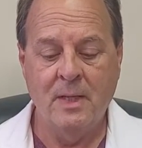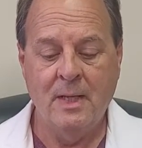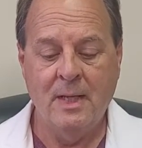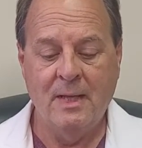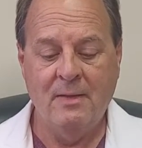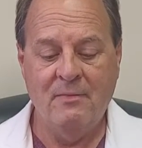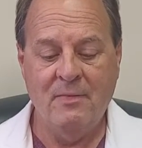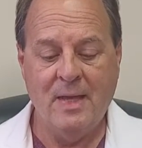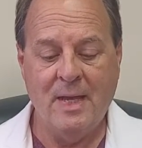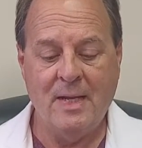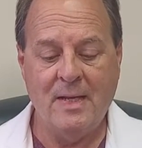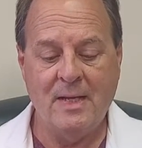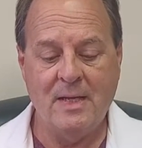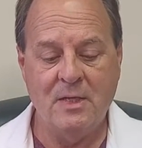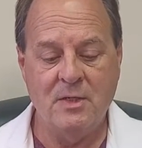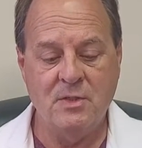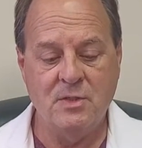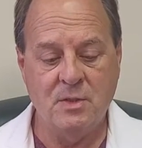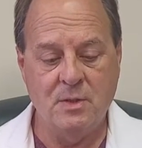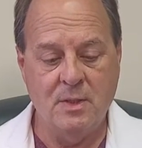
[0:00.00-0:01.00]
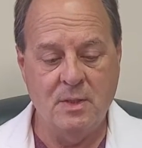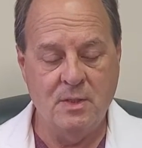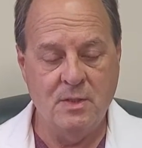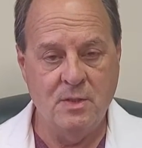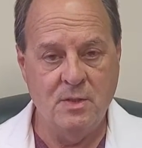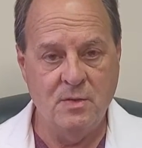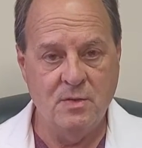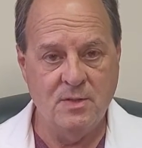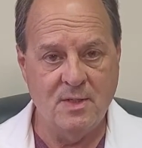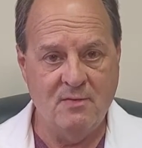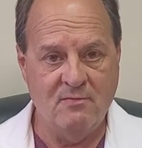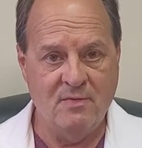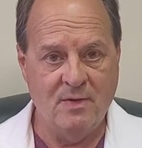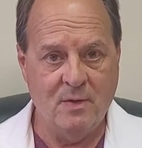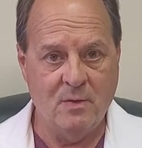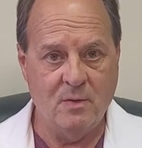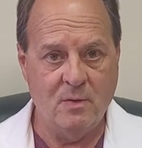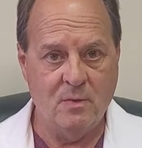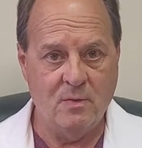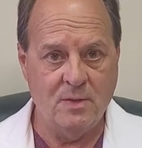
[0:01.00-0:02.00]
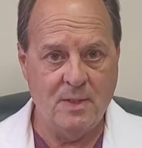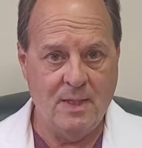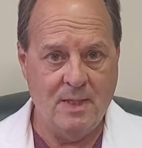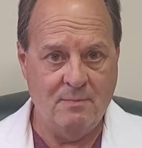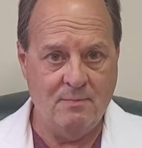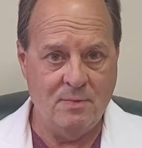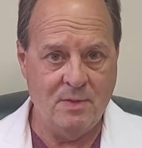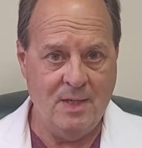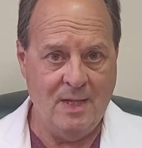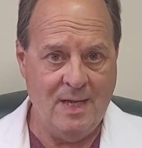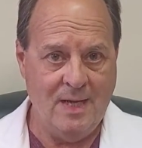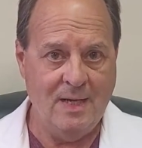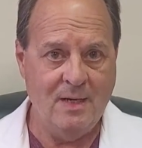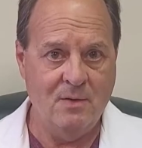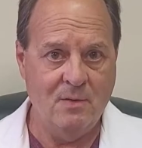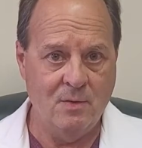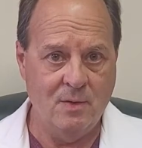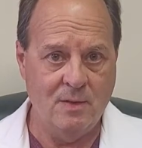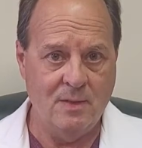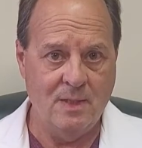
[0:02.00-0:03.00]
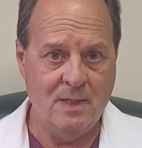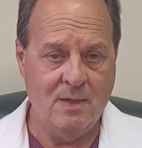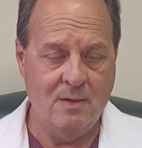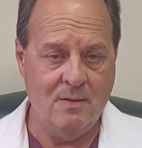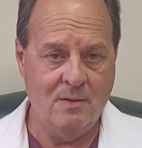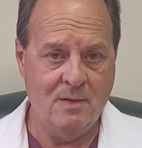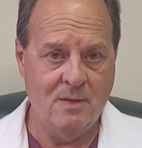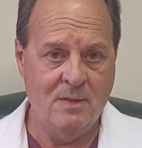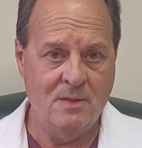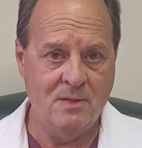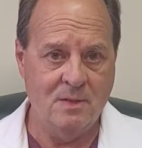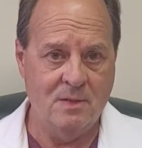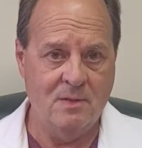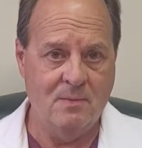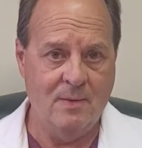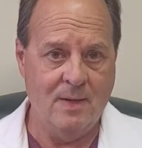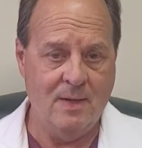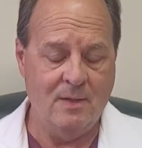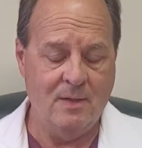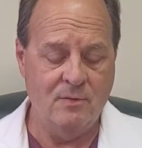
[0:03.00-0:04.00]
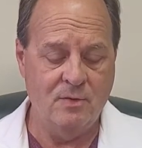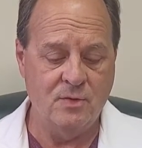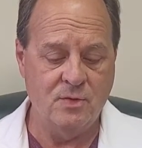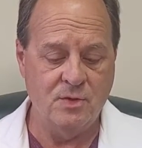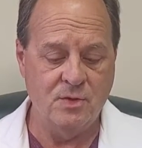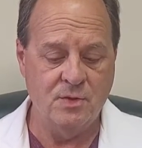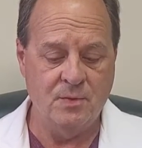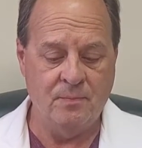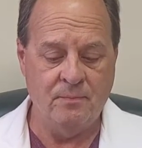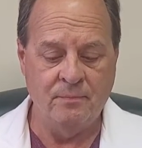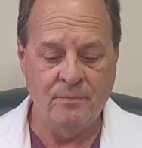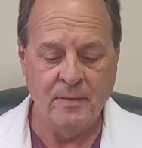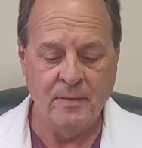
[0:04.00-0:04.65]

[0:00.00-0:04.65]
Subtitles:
In that case, you can use that Velcro tab to anchor it down into the back of the shoe.